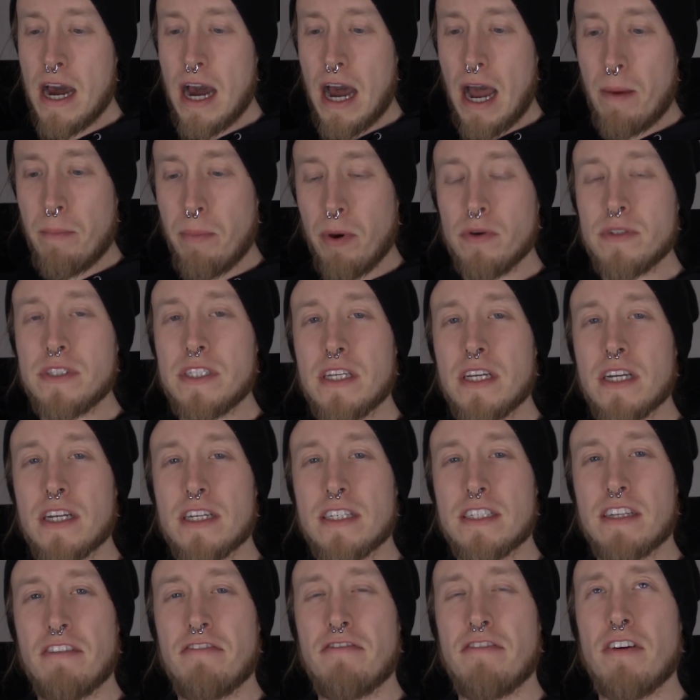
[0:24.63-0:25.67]
I'm posting it
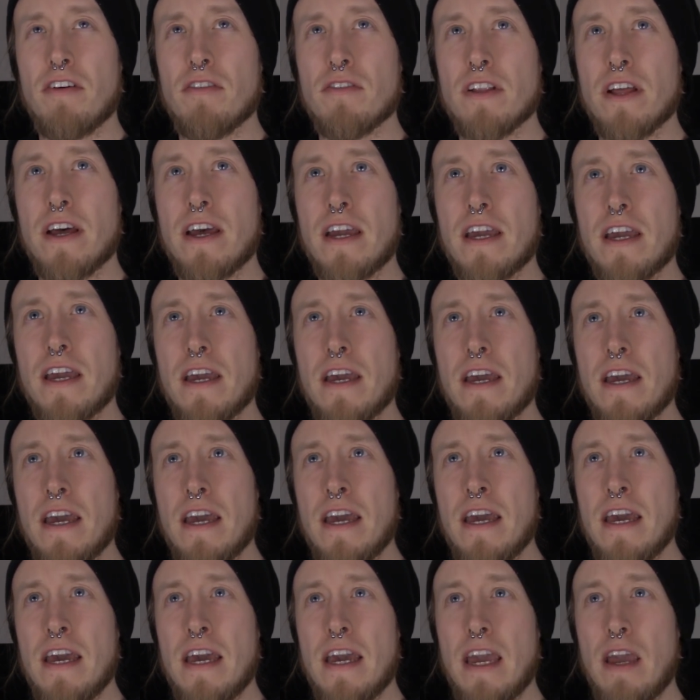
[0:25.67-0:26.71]
because I felt like
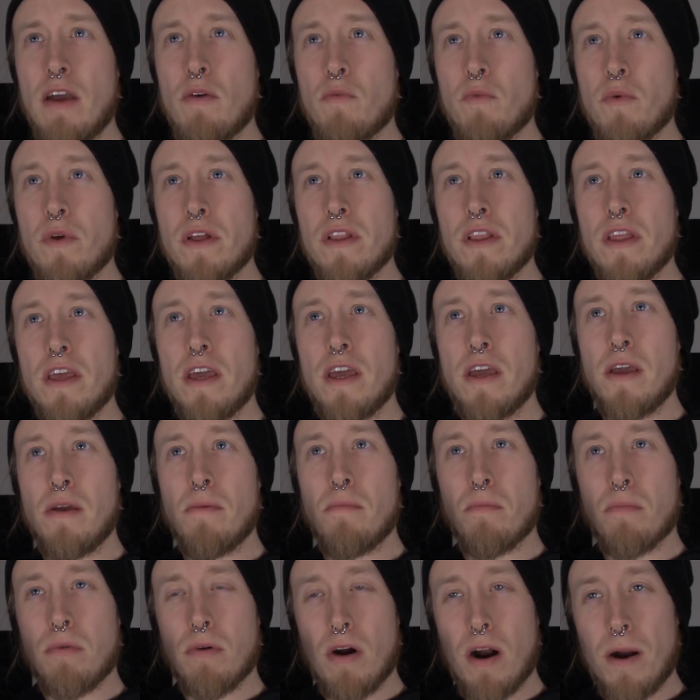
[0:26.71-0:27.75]
it really
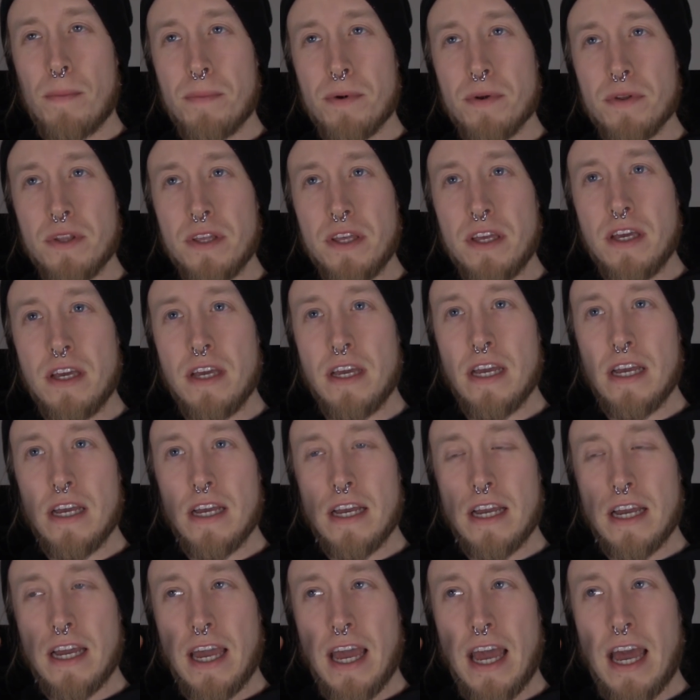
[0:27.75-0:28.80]
properly
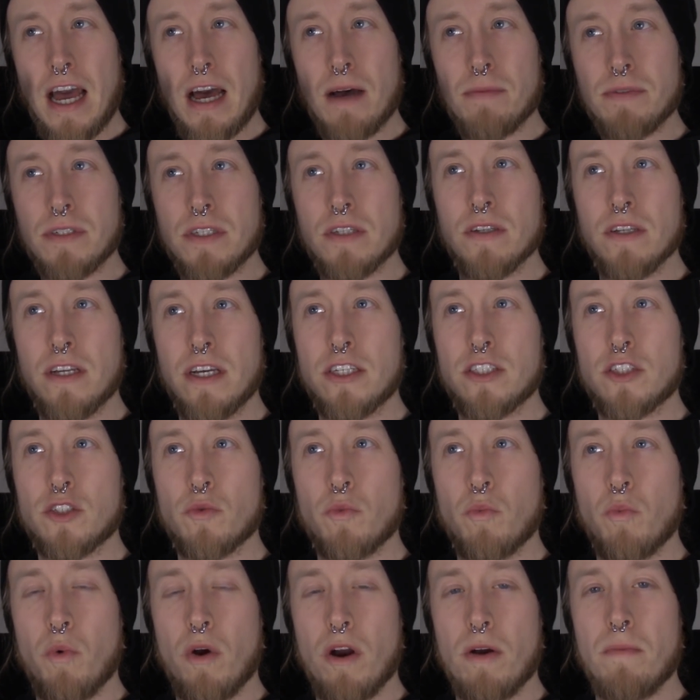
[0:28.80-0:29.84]
encapsulates
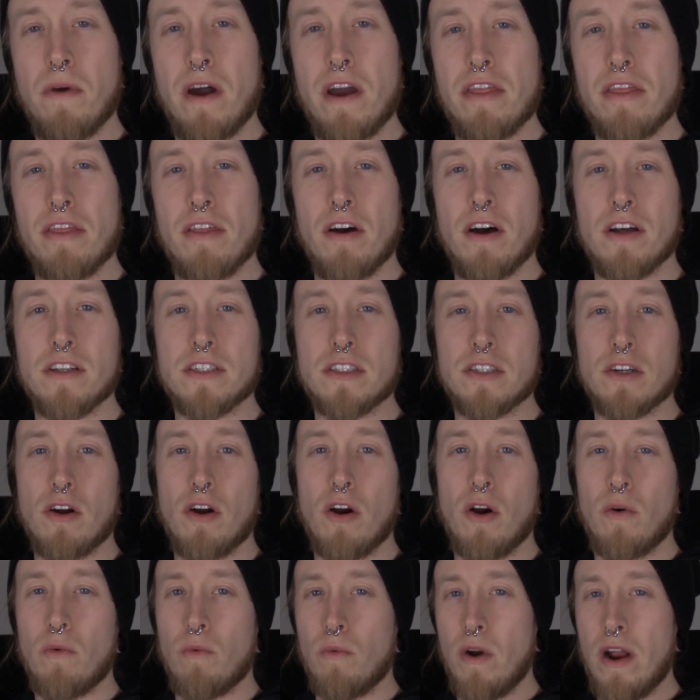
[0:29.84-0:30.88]
where my thoughts
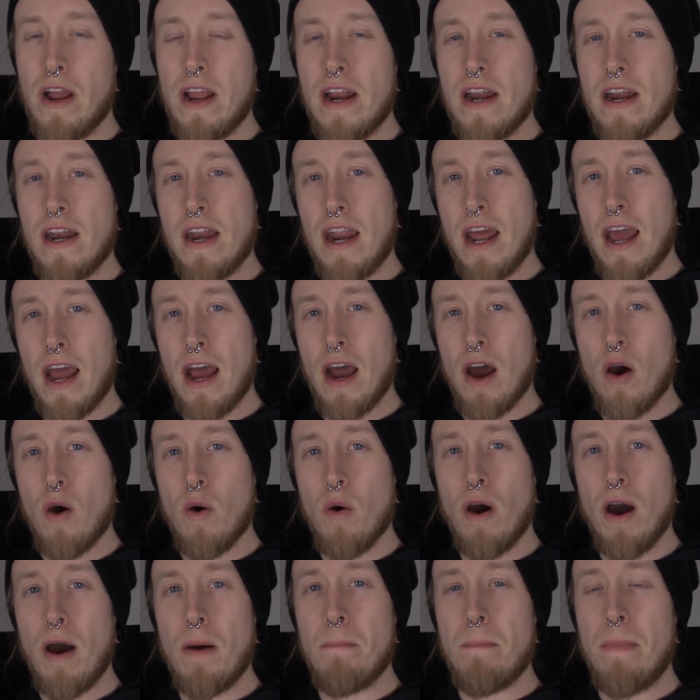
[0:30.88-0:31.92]
are right
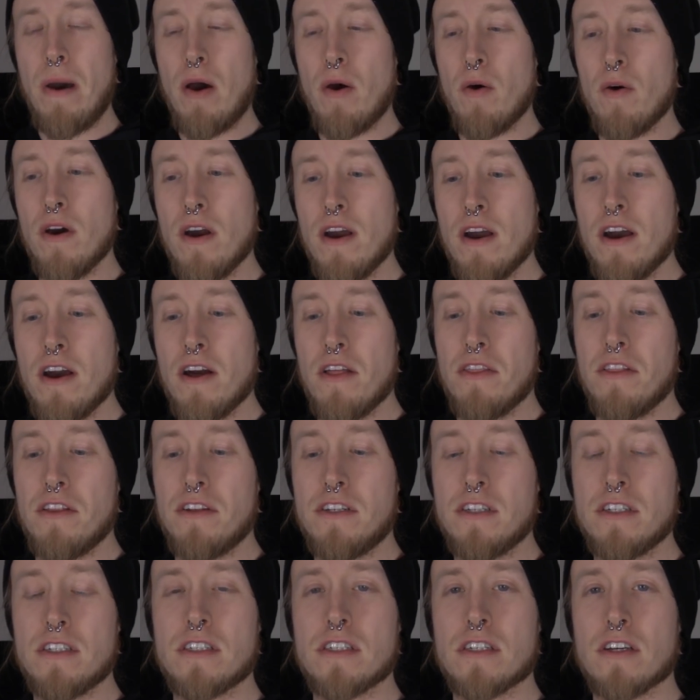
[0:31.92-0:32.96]
now about the
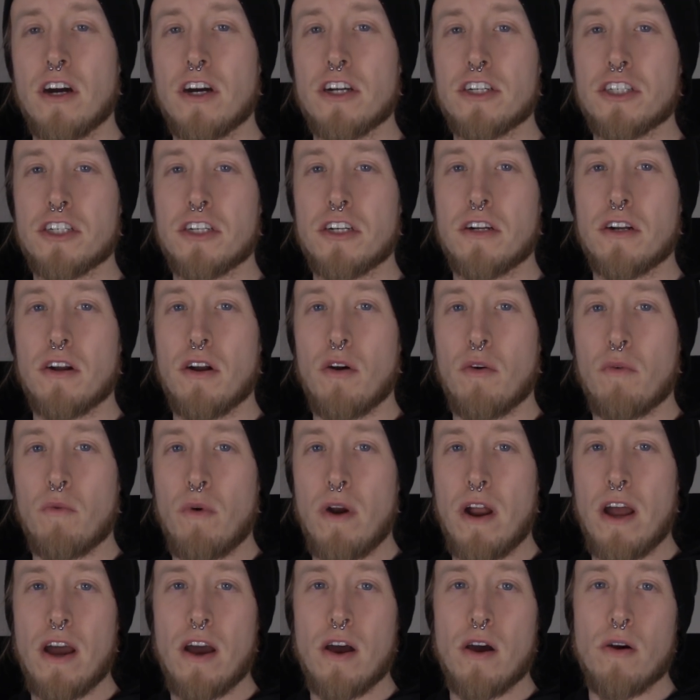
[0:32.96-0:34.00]
discussion
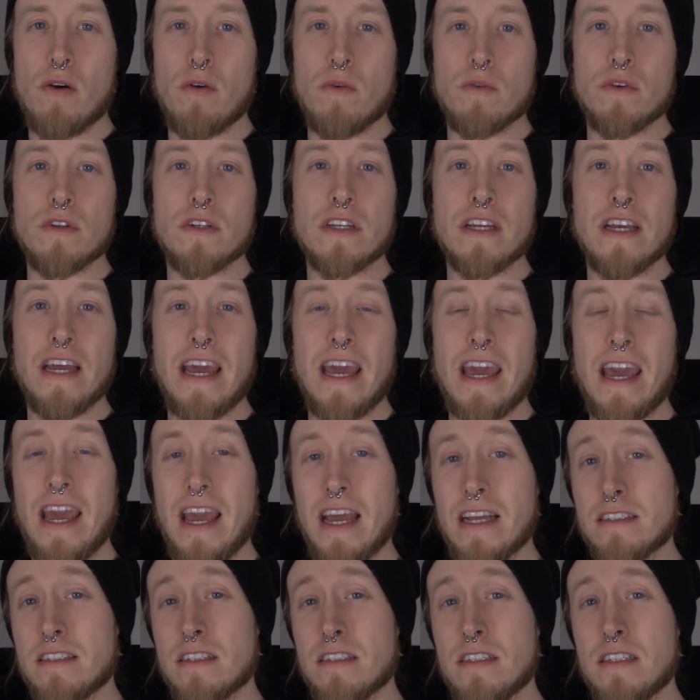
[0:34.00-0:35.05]
around
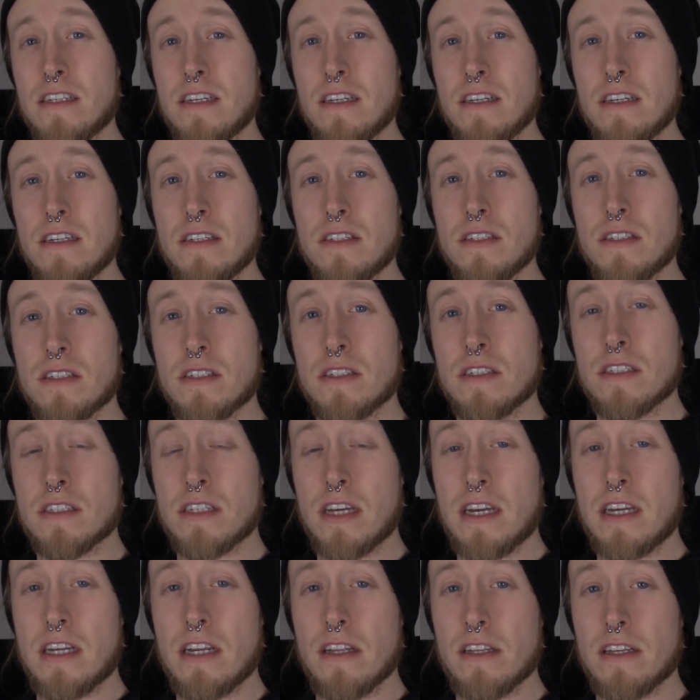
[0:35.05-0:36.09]
entities,
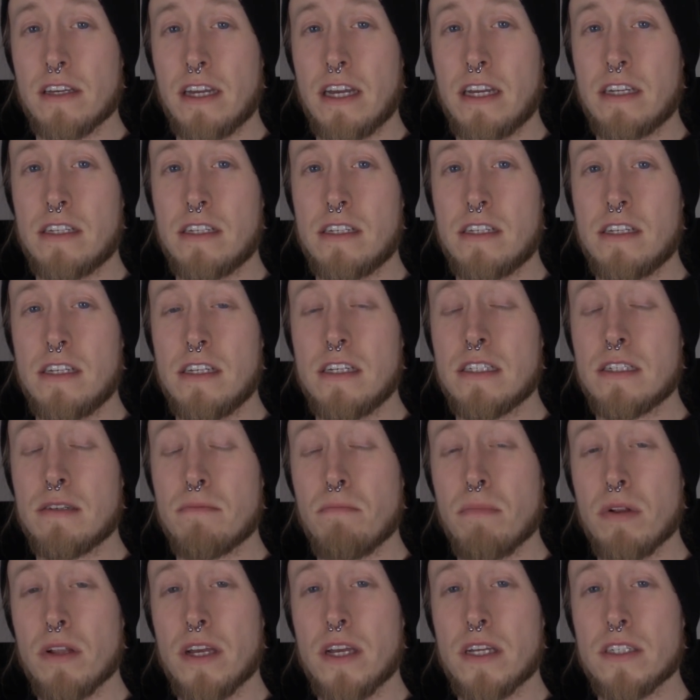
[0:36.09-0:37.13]
psychedelic entities,
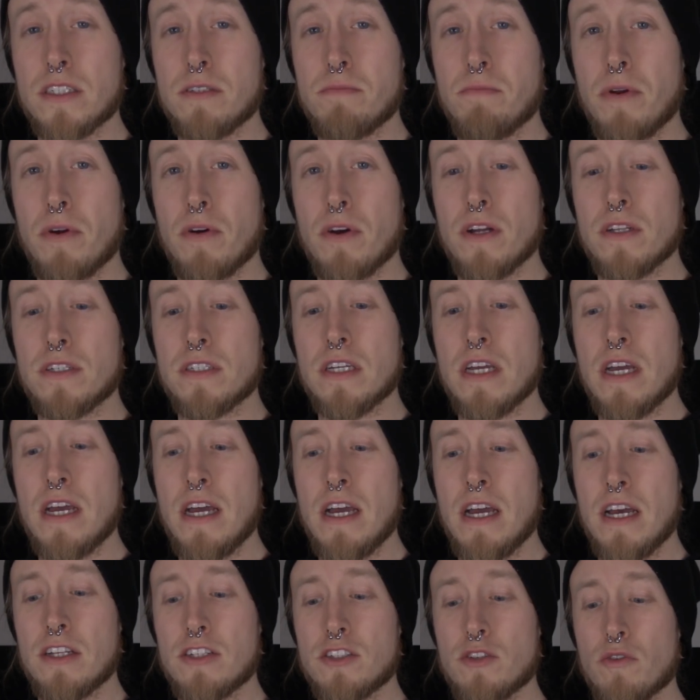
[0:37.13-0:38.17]
and plant spirits,
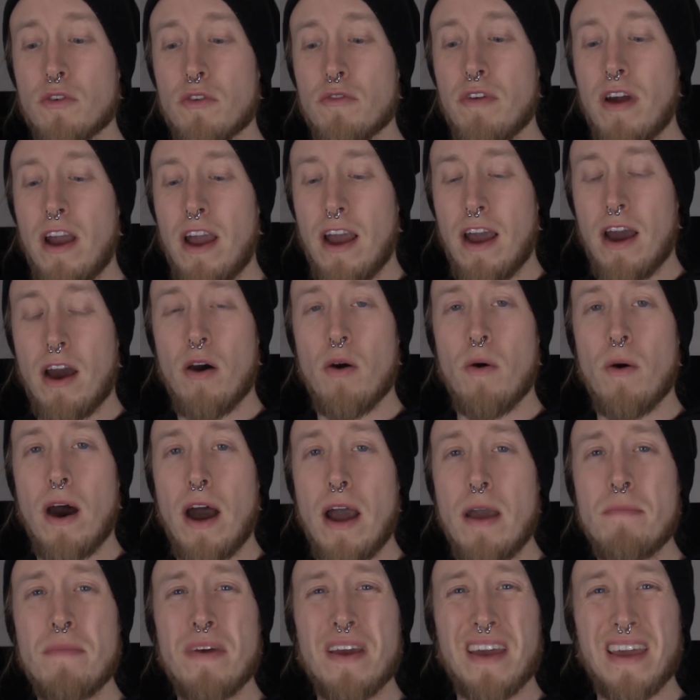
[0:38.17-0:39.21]
and sort of how
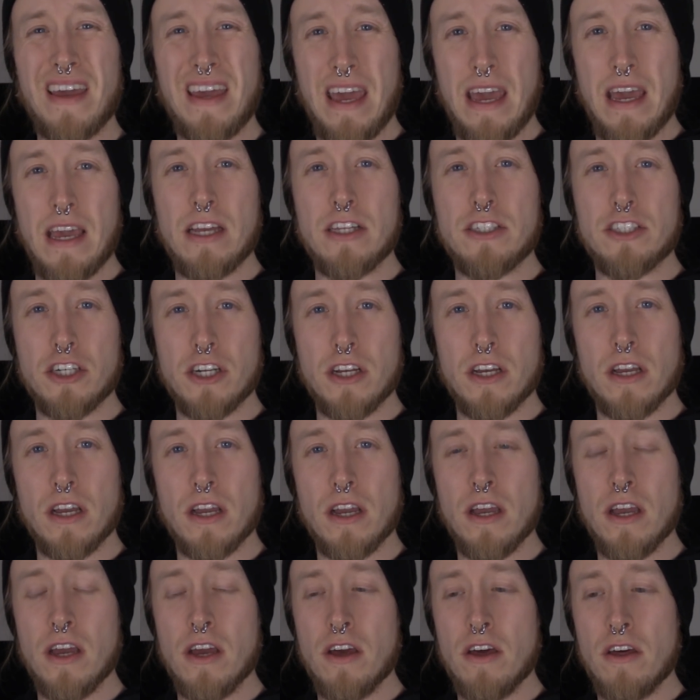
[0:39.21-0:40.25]
I'm
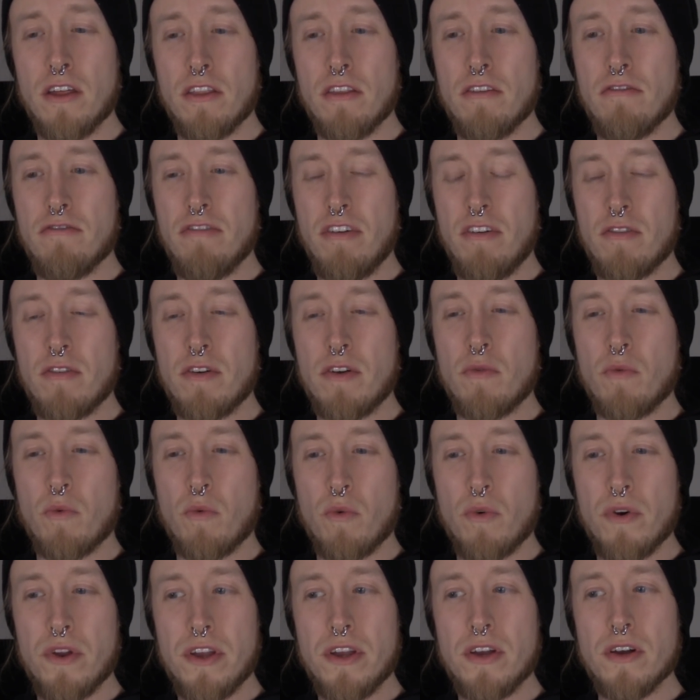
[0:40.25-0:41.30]
engaging the very
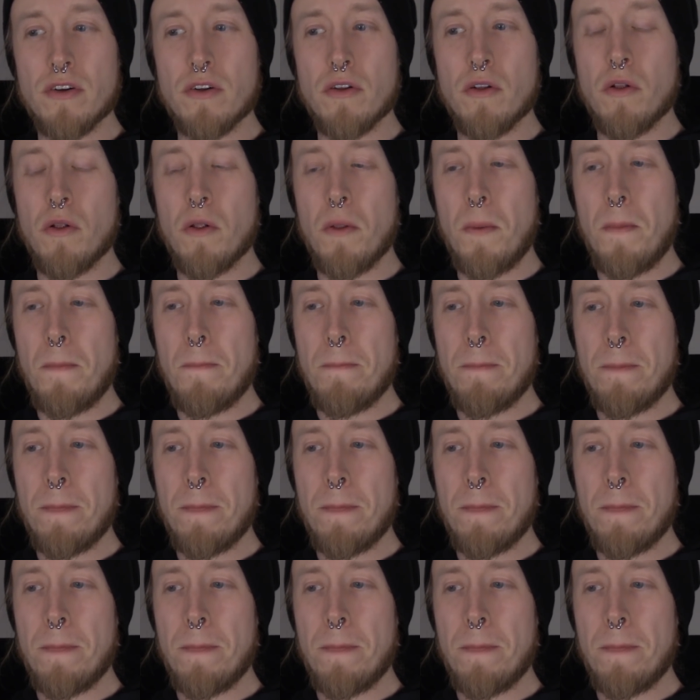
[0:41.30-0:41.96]
real,